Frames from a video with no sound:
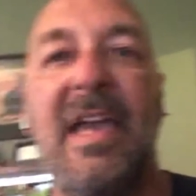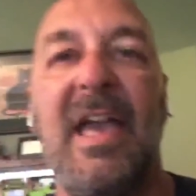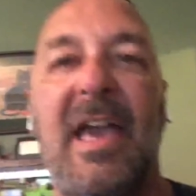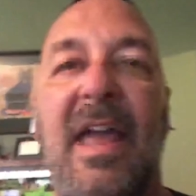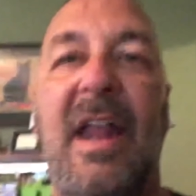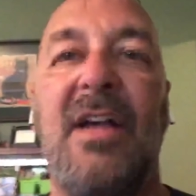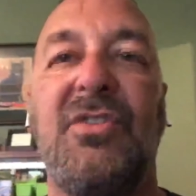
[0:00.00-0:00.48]

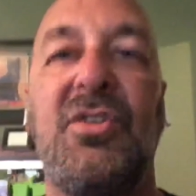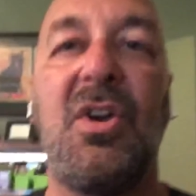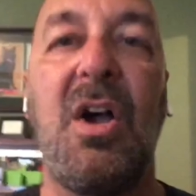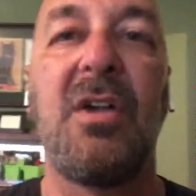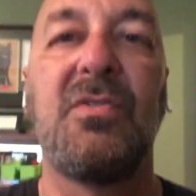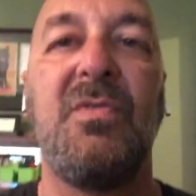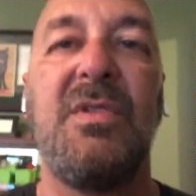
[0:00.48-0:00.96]
and I'll
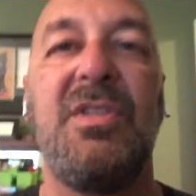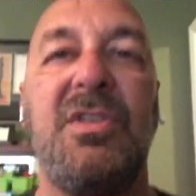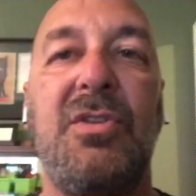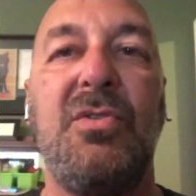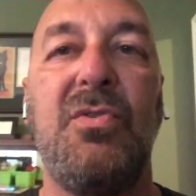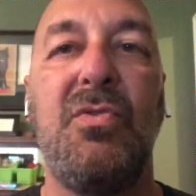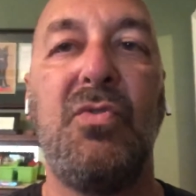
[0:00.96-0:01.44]
talk with
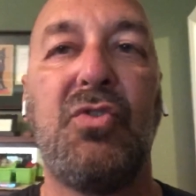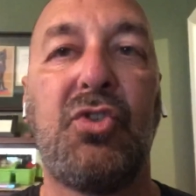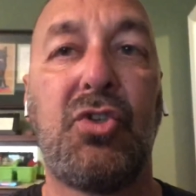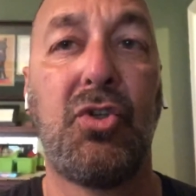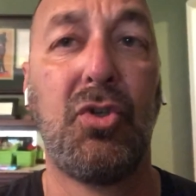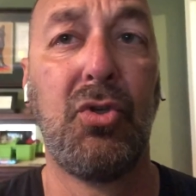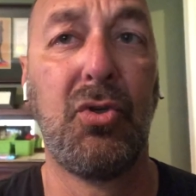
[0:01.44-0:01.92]
you
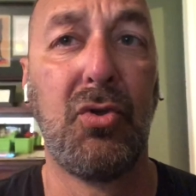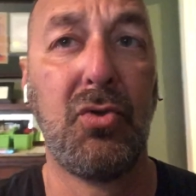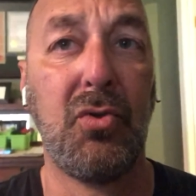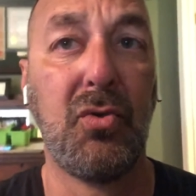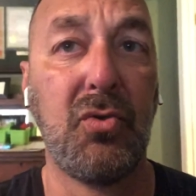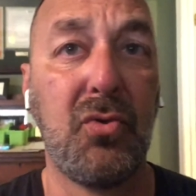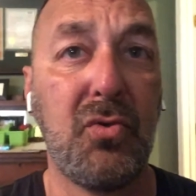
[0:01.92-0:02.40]

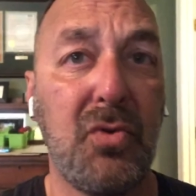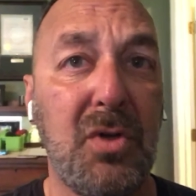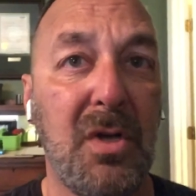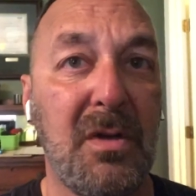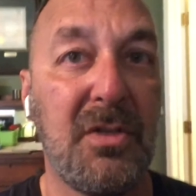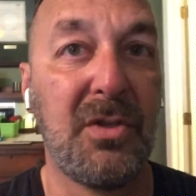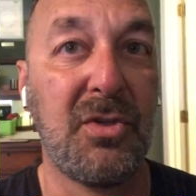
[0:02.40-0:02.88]

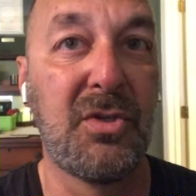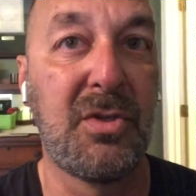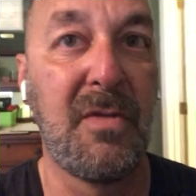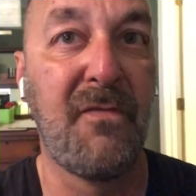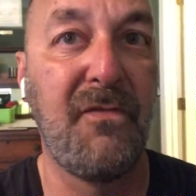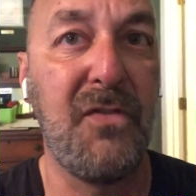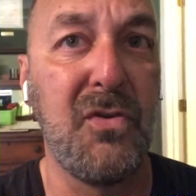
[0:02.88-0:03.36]
soon,
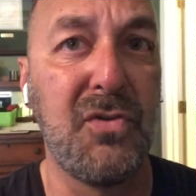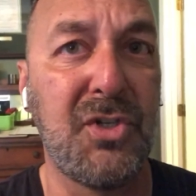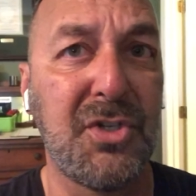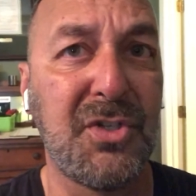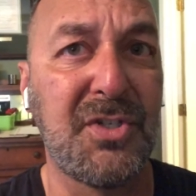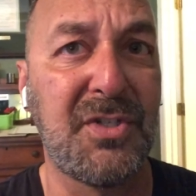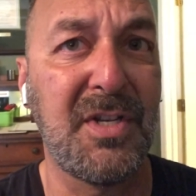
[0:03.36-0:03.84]

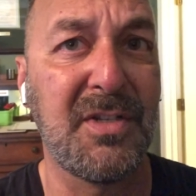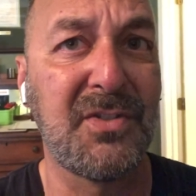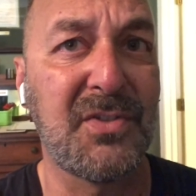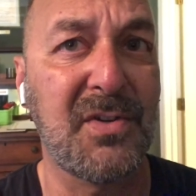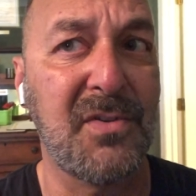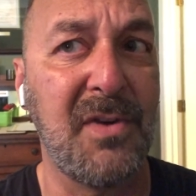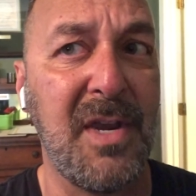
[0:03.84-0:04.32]
future
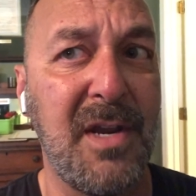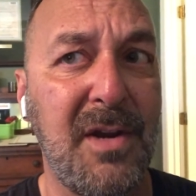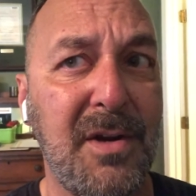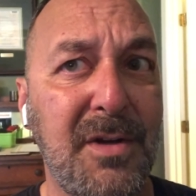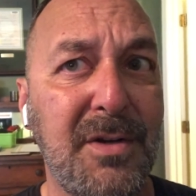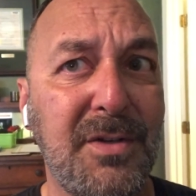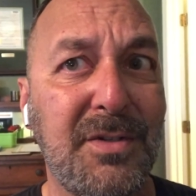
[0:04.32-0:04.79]
sixth
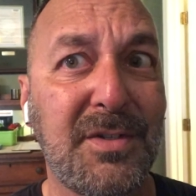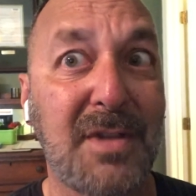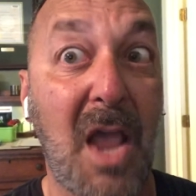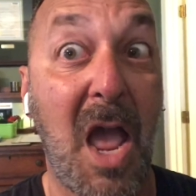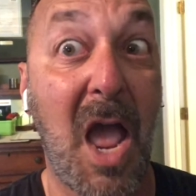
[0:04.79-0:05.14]
graders.